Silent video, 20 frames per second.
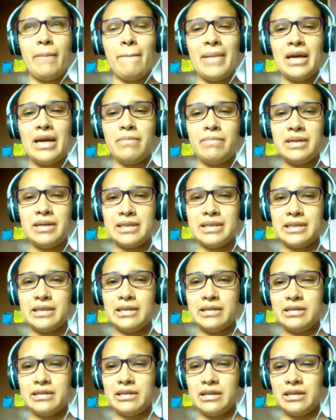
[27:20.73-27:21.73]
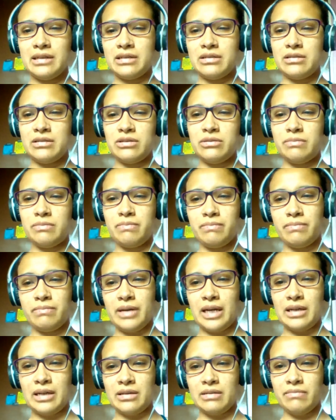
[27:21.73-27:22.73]
big percent is to
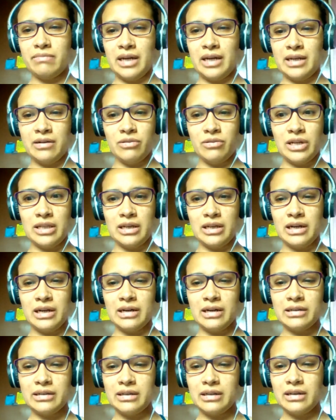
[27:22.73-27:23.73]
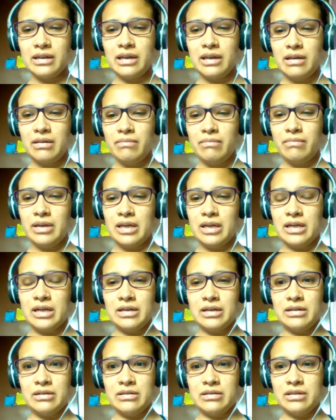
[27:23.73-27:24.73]
pay my credit card,
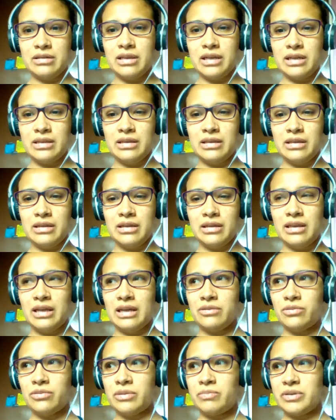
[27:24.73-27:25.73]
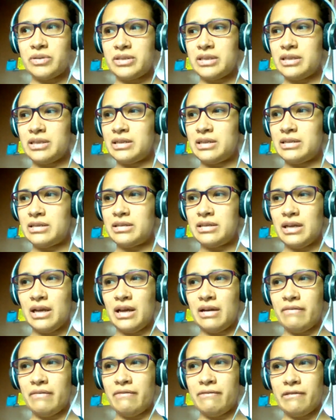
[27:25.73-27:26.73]
because that represents
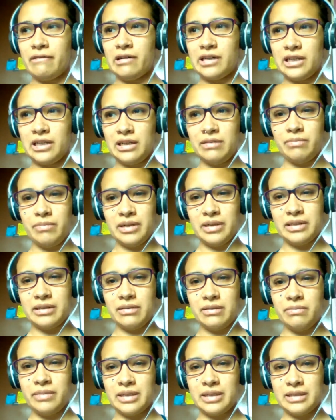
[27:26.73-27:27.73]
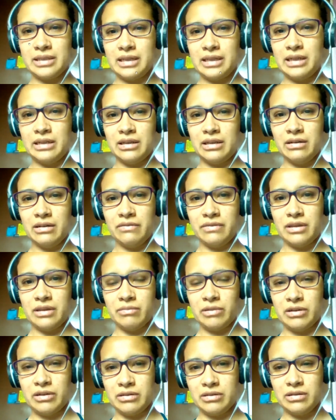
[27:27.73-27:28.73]
40% of
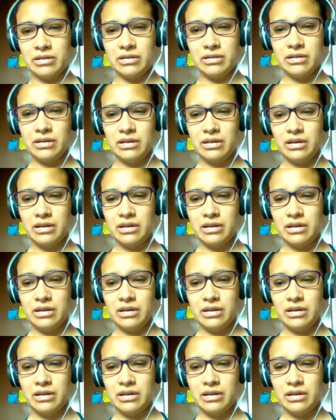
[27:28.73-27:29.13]
the month.